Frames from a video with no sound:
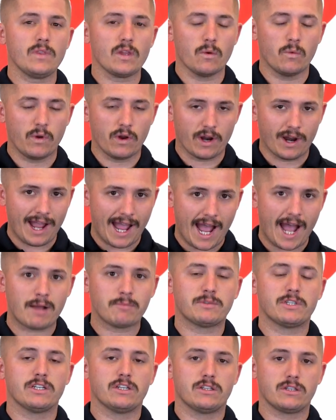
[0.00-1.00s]
we are
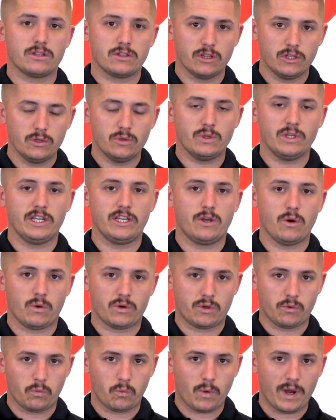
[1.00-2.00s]
absolutely
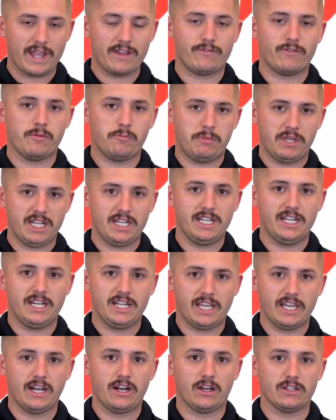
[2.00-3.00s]
going to wait for PD
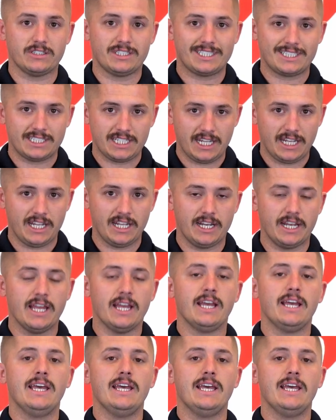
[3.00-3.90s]
to get on scene